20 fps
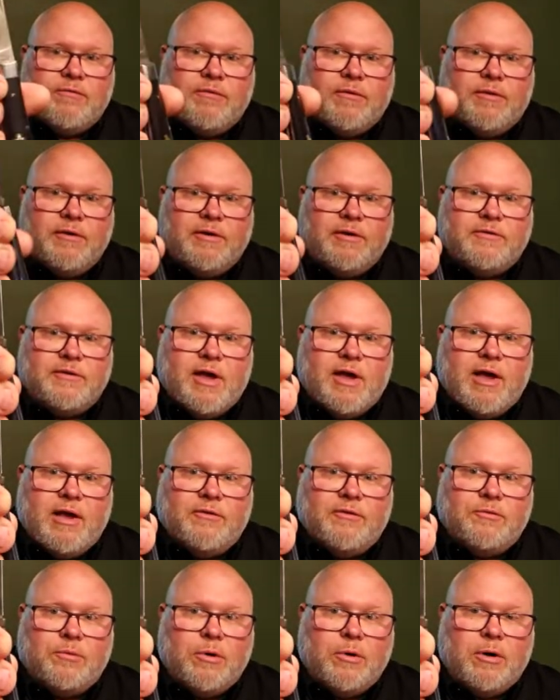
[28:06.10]
for these
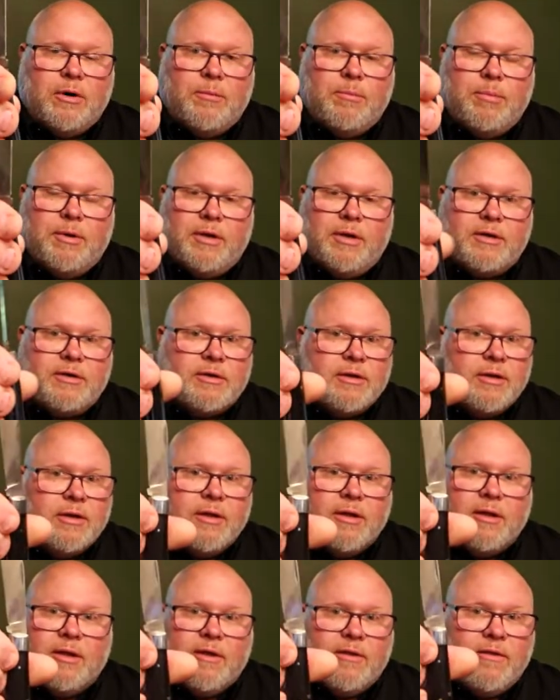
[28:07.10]
guys were. But
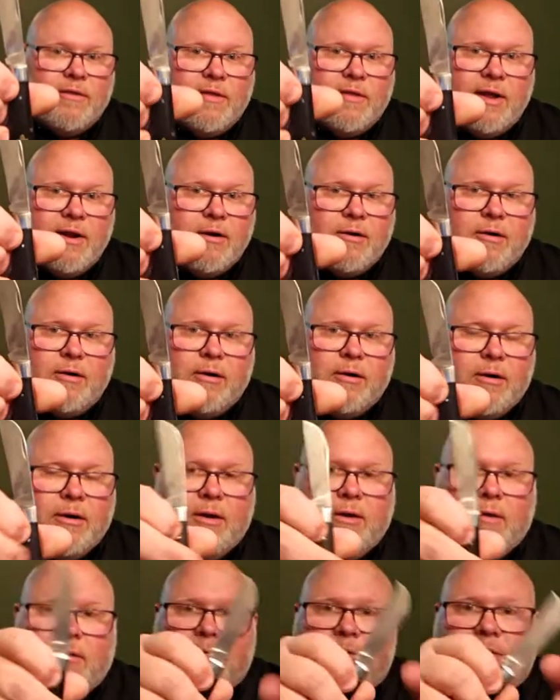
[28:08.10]
they
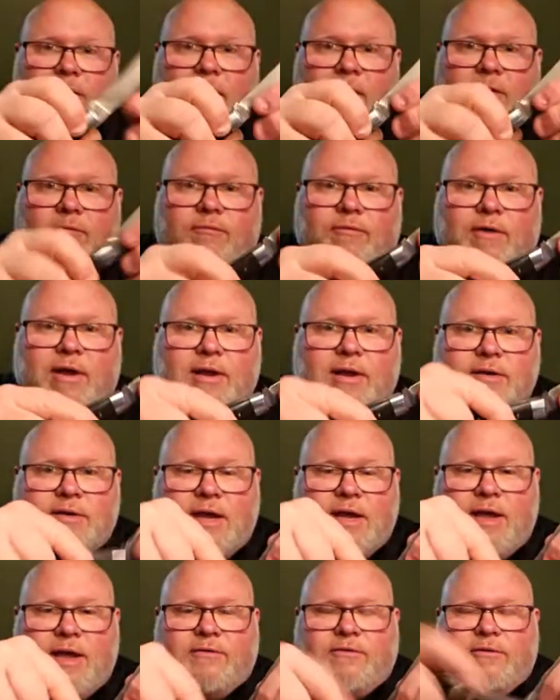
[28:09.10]
are
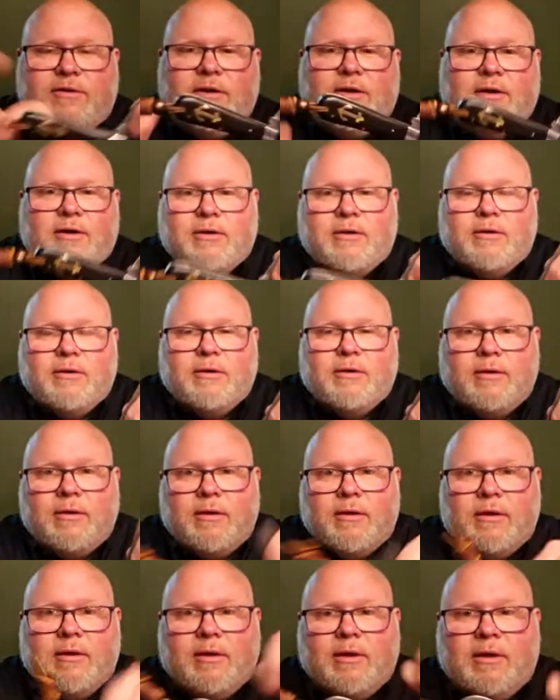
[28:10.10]
fantastic
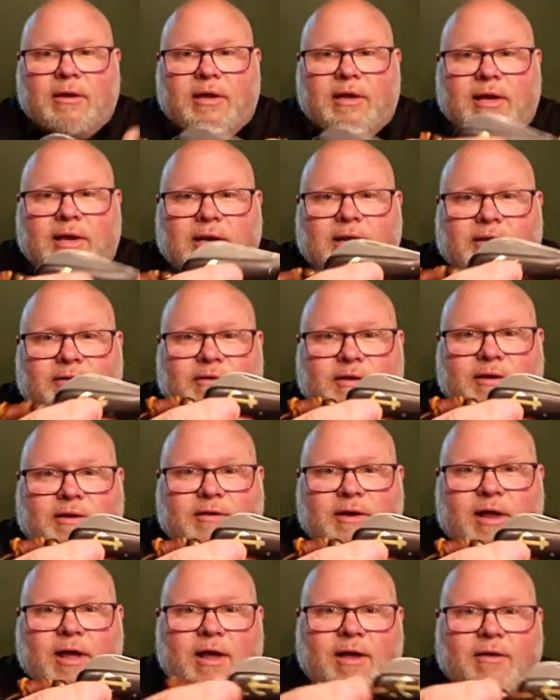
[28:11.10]
EDC
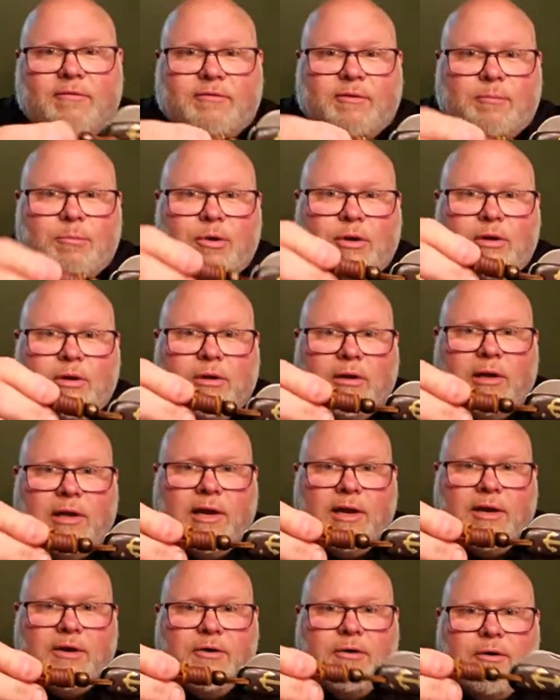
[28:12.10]
knives. I put a little
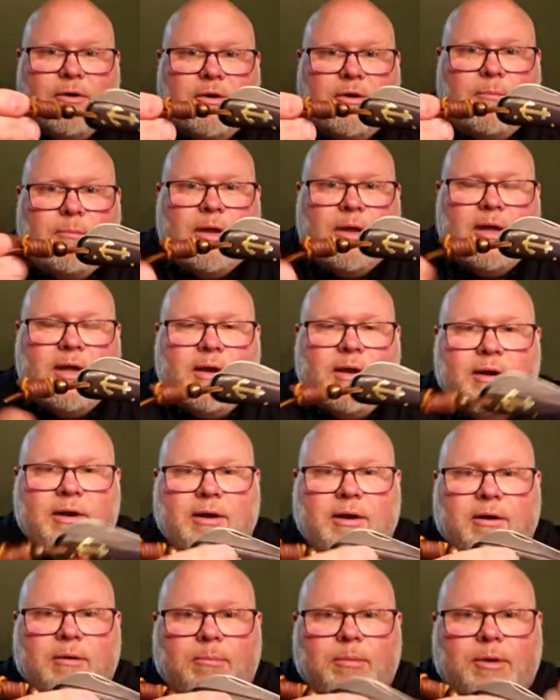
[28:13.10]
lanyard on mine
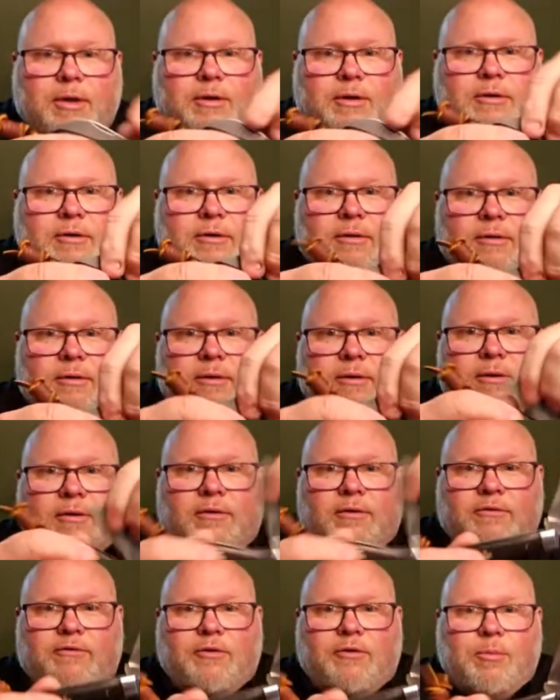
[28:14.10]
here, but
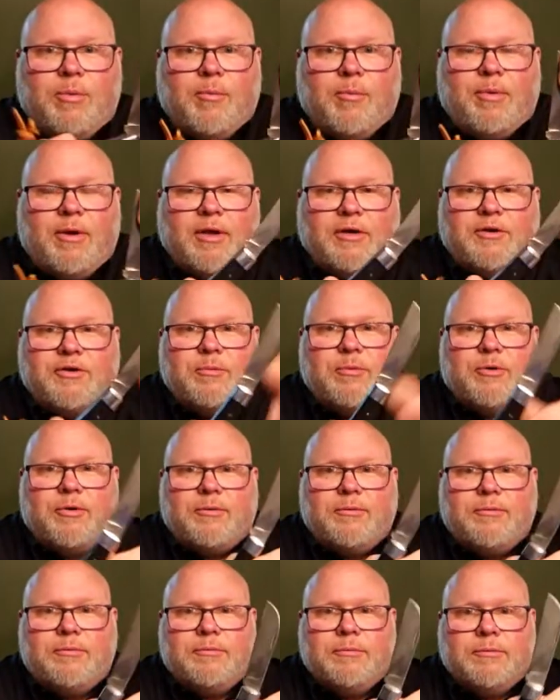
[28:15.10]
super
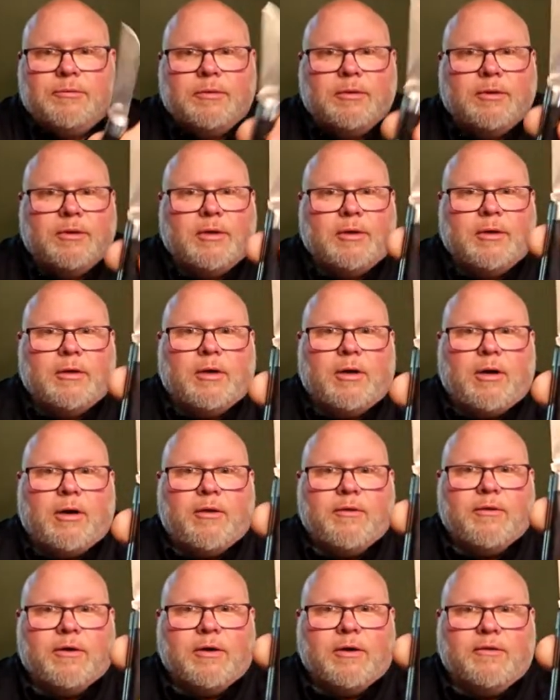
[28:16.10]
pinchable.
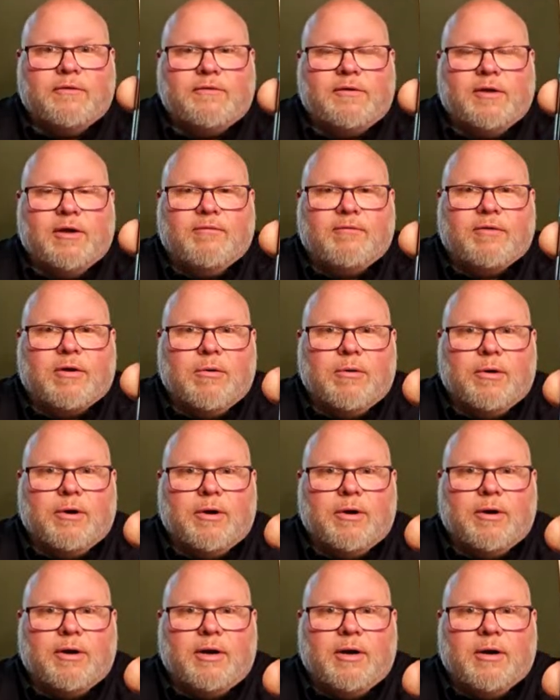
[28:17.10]
All the good stuff going
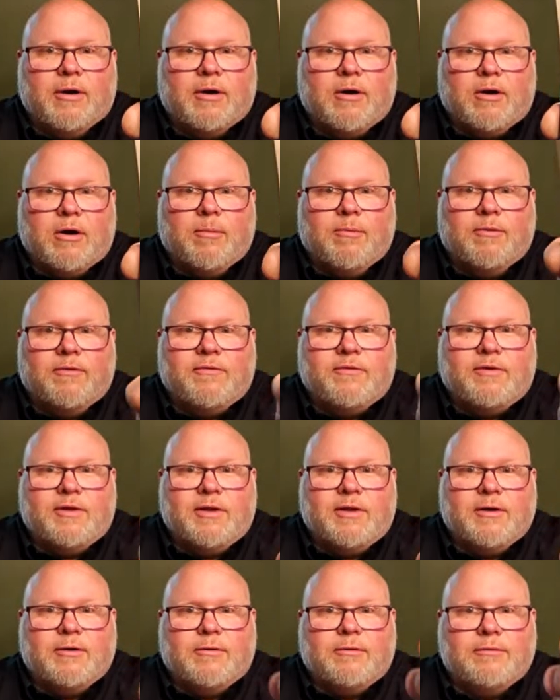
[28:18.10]
on here. Carbon
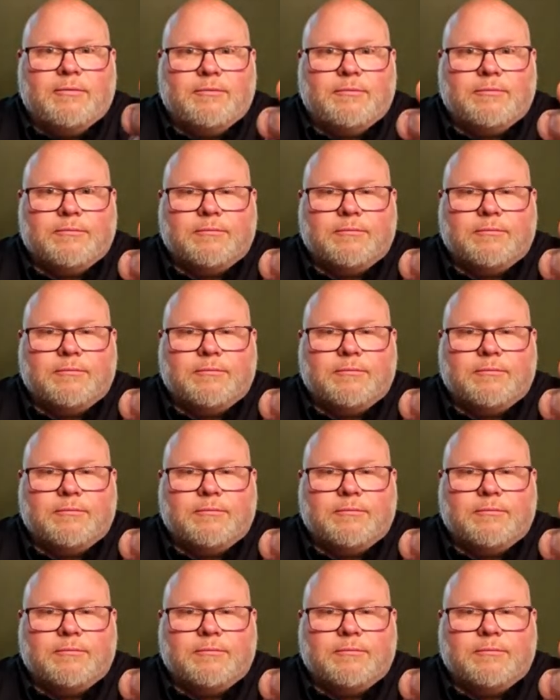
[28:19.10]
steel.